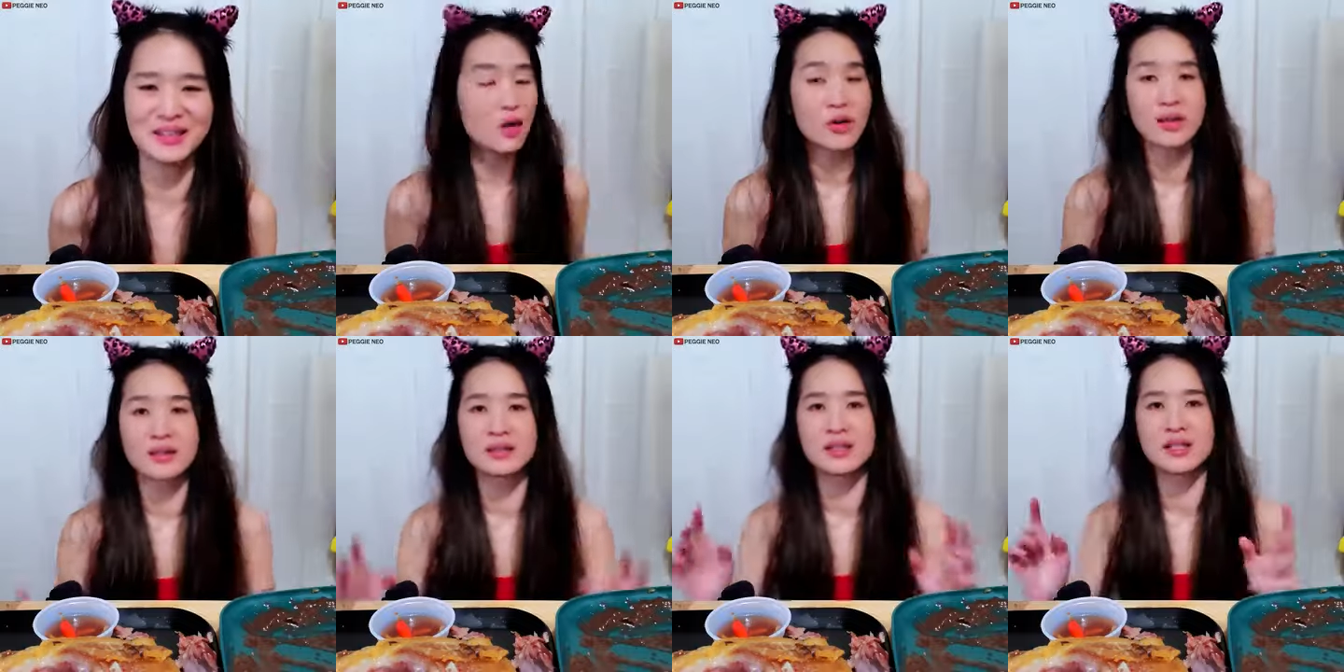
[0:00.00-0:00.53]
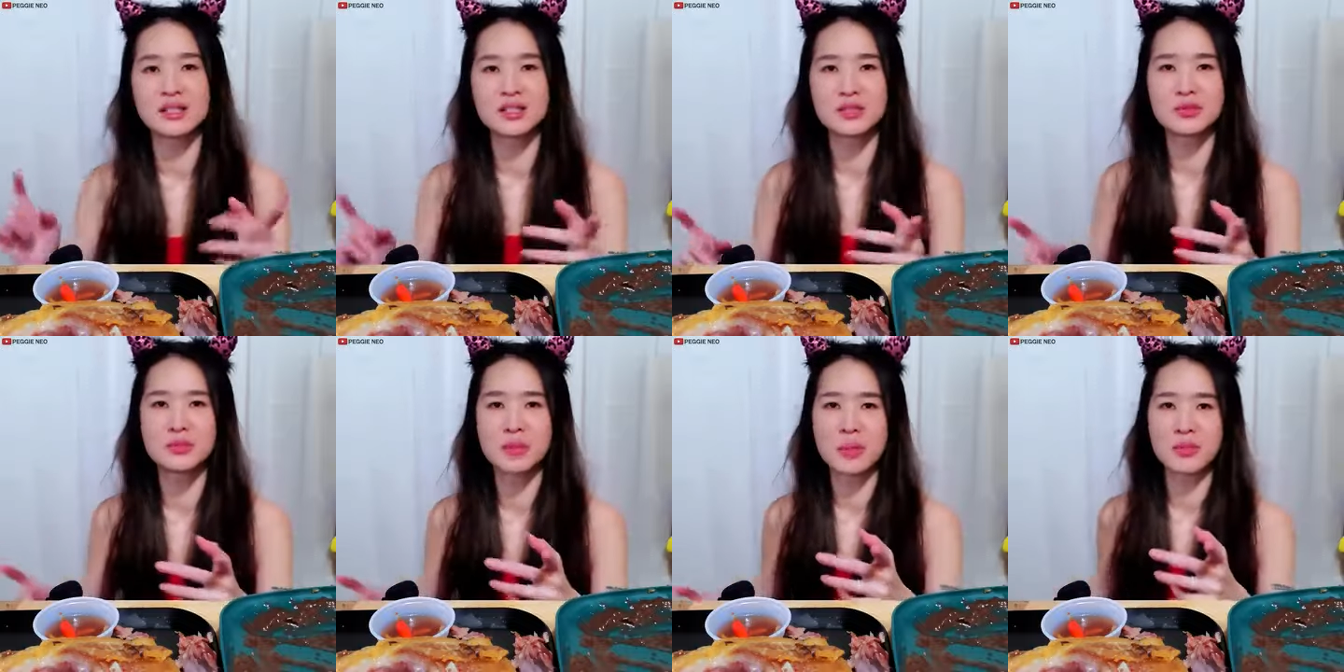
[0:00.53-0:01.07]
Oh yes, and I just
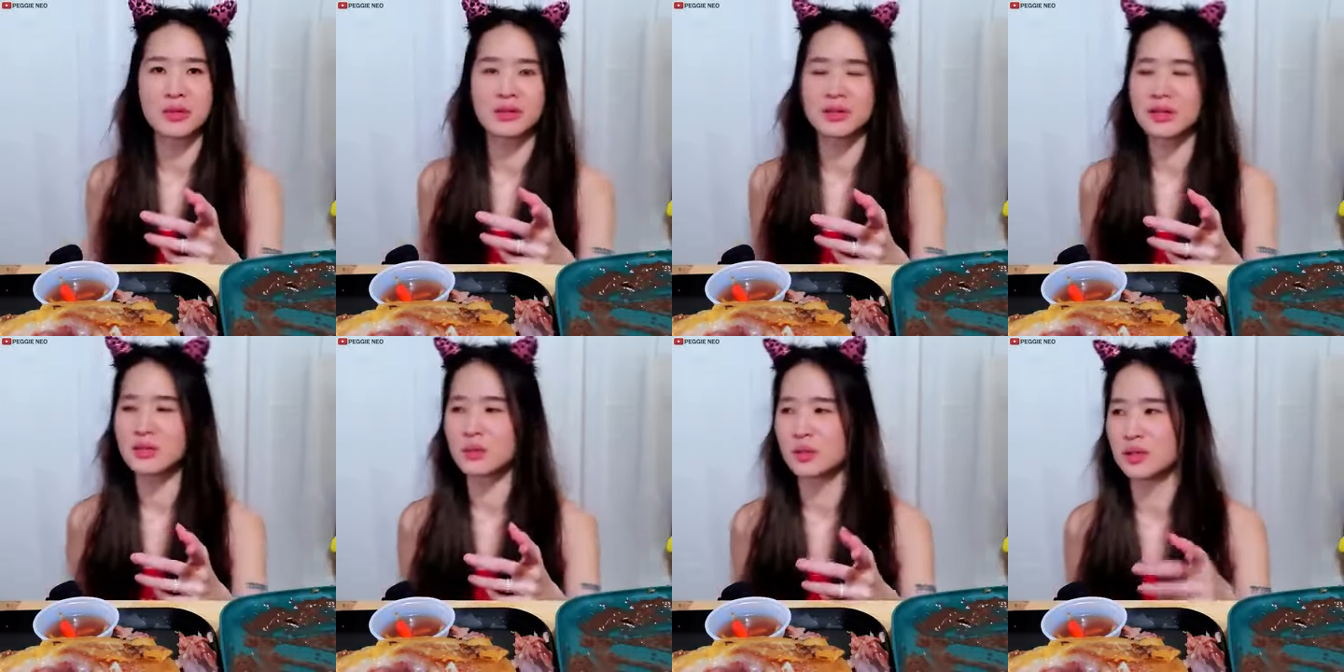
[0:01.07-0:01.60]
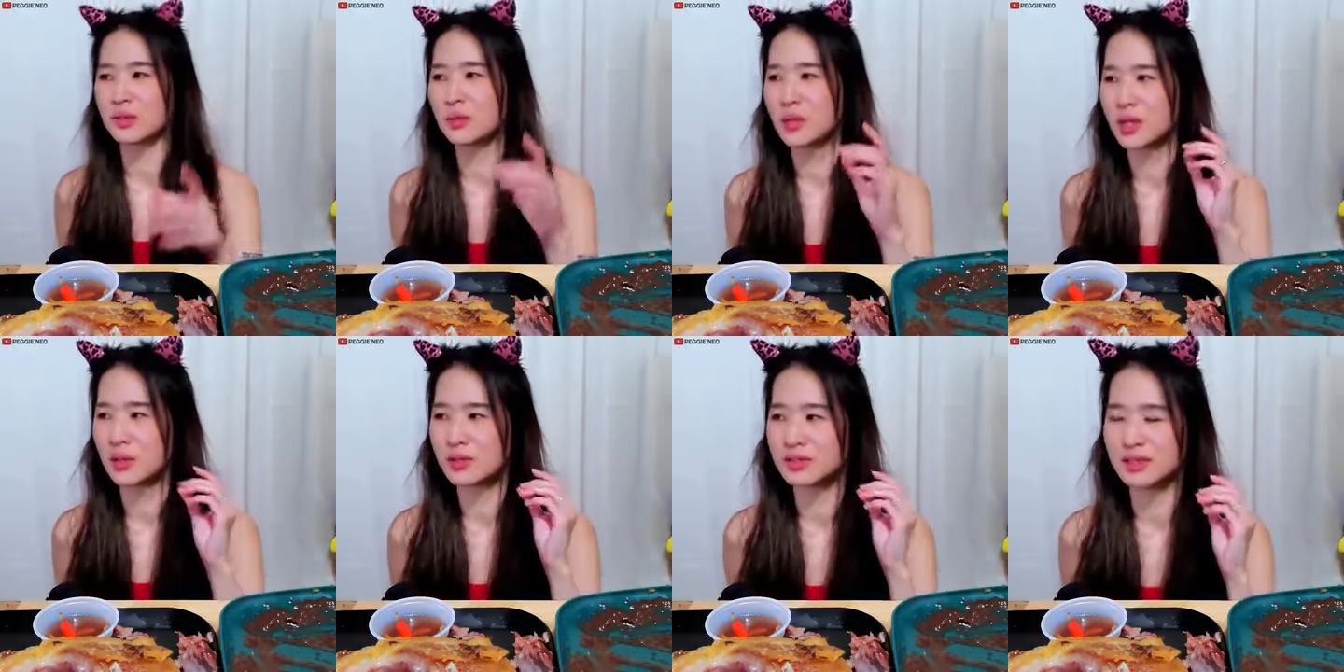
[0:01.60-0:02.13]
remember another one. When
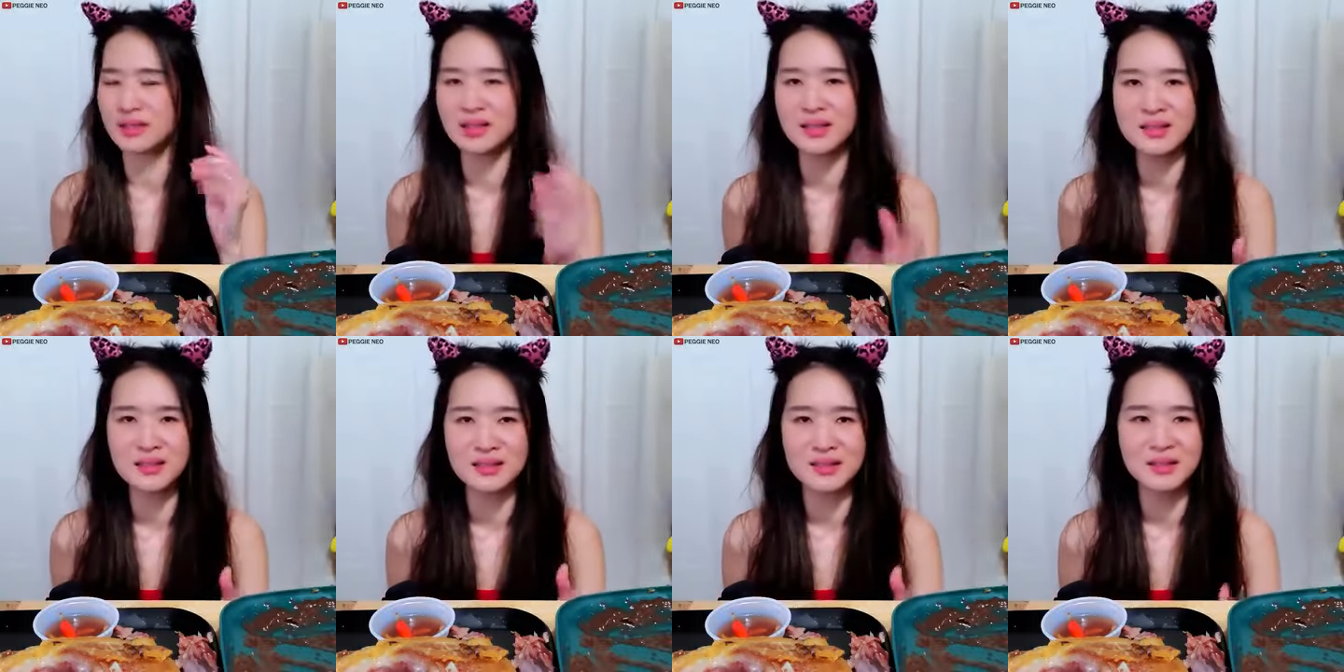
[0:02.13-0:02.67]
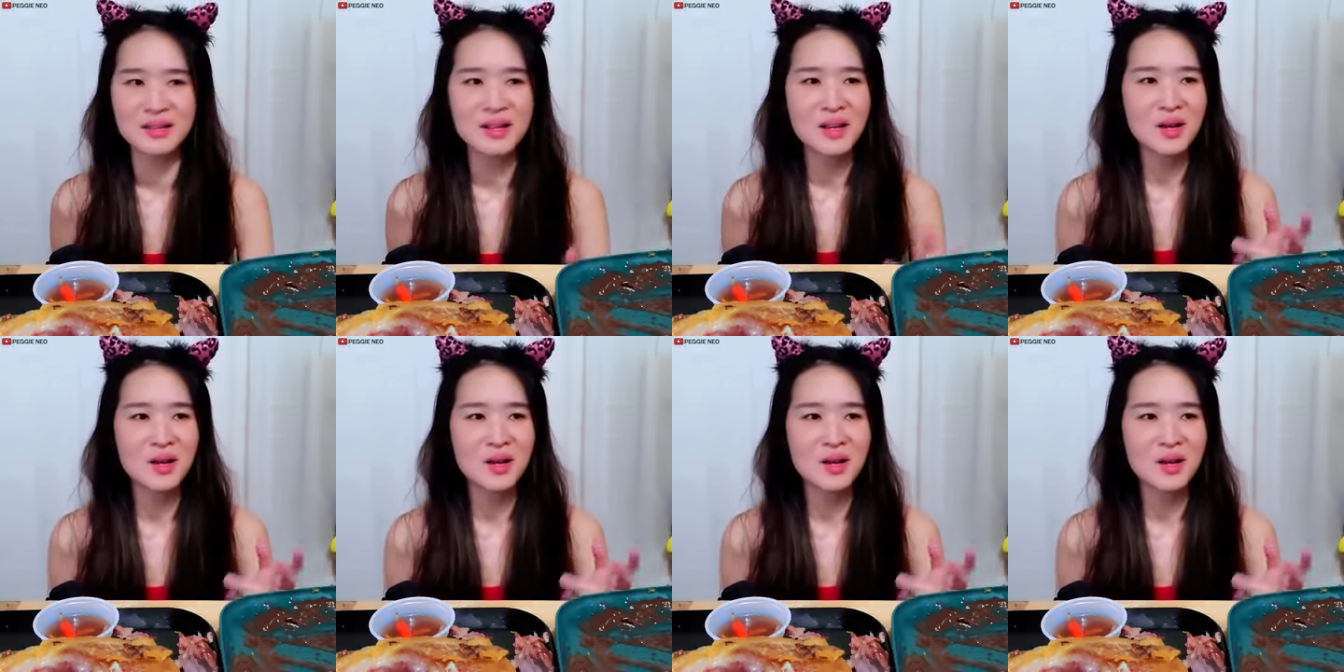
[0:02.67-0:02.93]
I was in England,